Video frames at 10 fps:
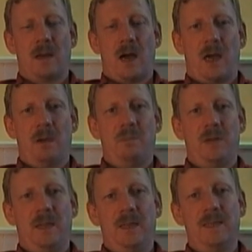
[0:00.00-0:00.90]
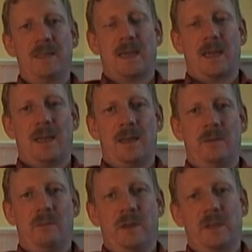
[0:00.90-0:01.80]
IPs and
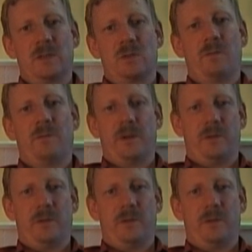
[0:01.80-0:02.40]
written software